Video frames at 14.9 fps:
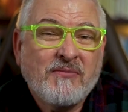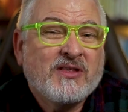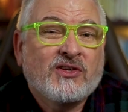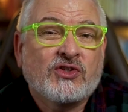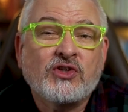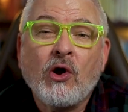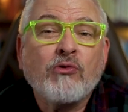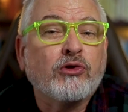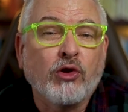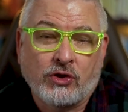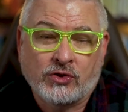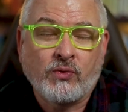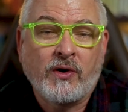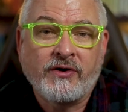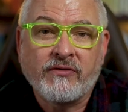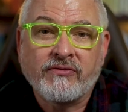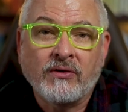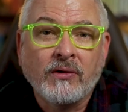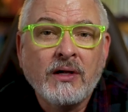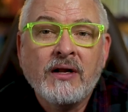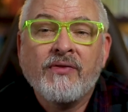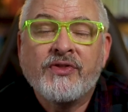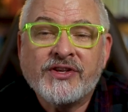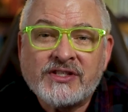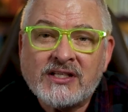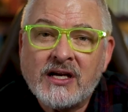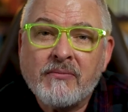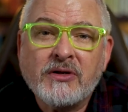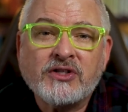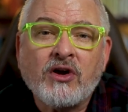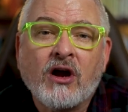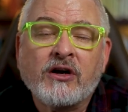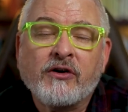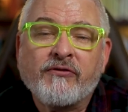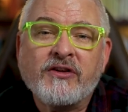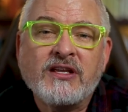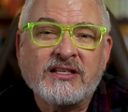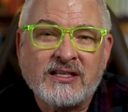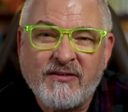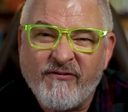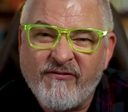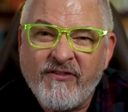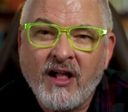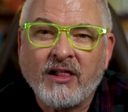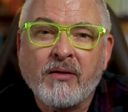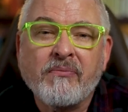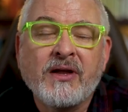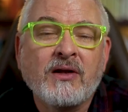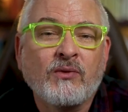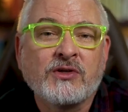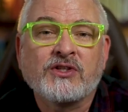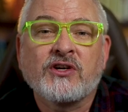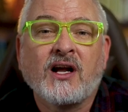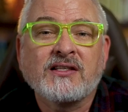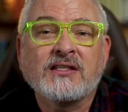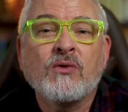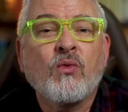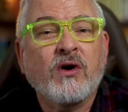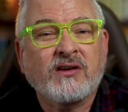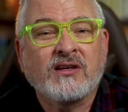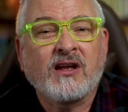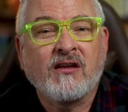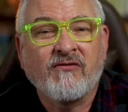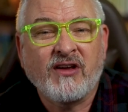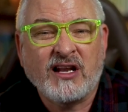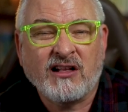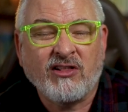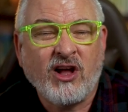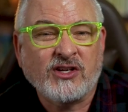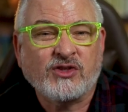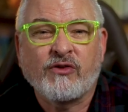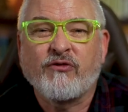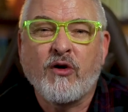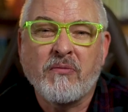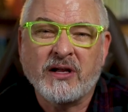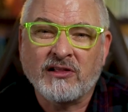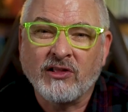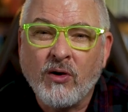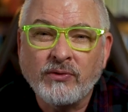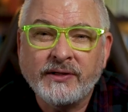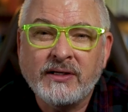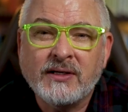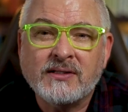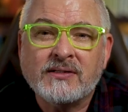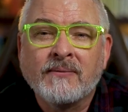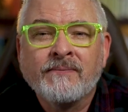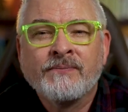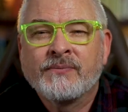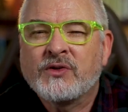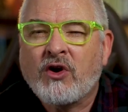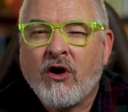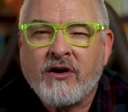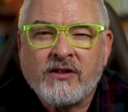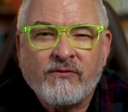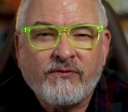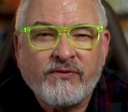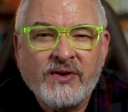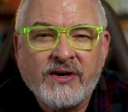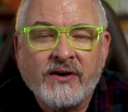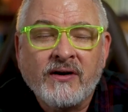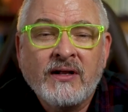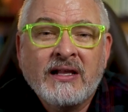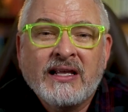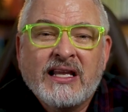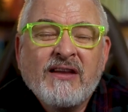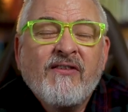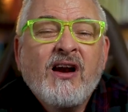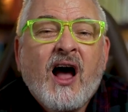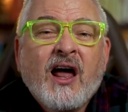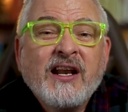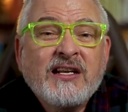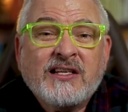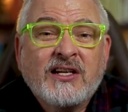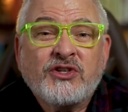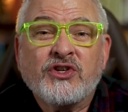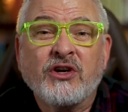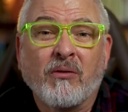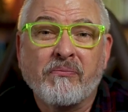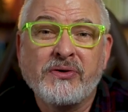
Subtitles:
I mean, the show looks wonderful. The cinematography is enveloping, with shots that work to convey claustrophobic loneliness, guarded fear, even unintentional